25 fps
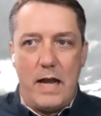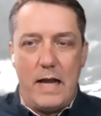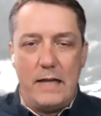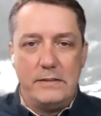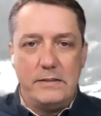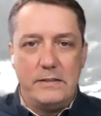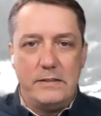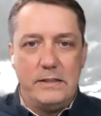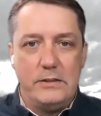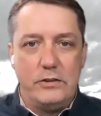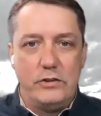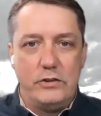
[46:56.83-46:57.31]

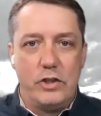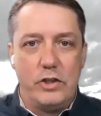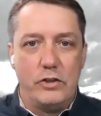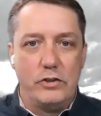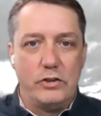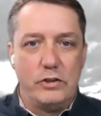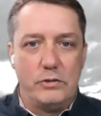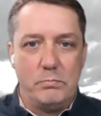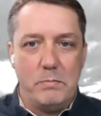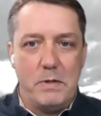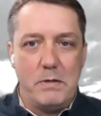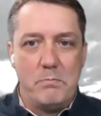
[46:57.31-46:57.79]
see
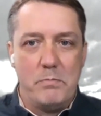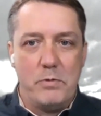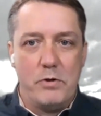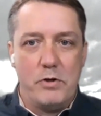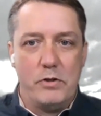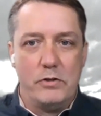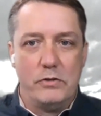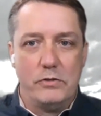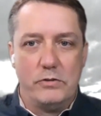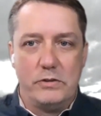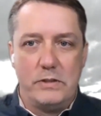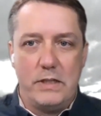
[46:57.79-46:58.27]
church
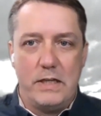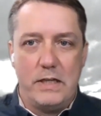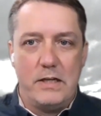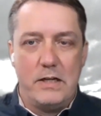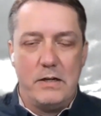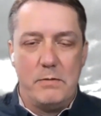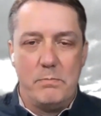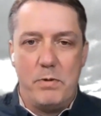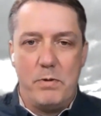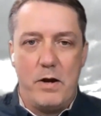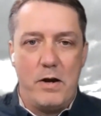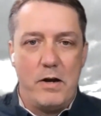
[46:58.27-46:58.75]
members that
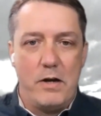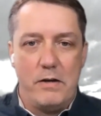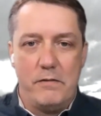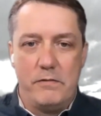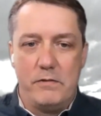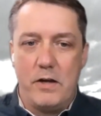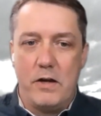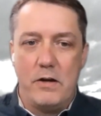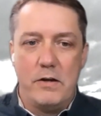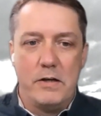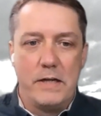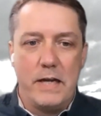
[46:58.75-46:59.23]
are part of
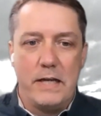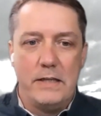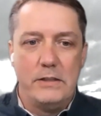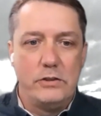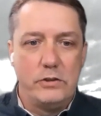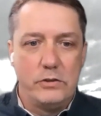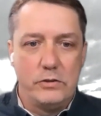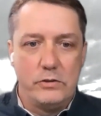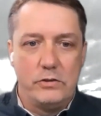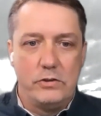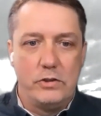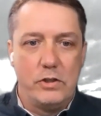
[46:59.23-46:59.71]

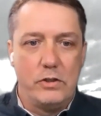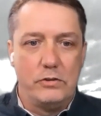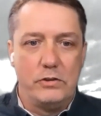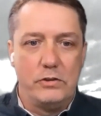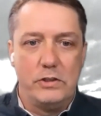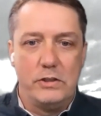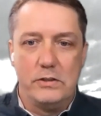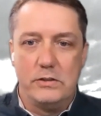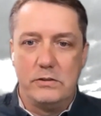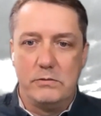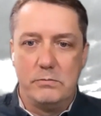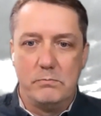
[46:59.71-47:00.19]
congregational
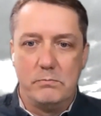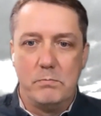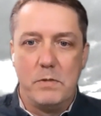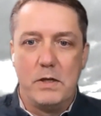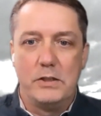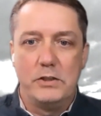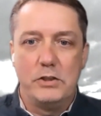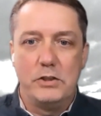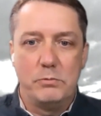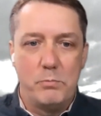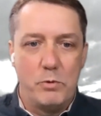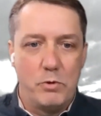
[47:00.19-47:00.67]
churches
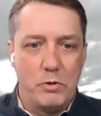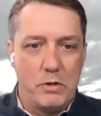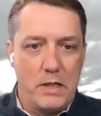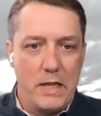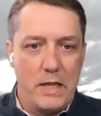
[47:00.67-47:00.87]
much more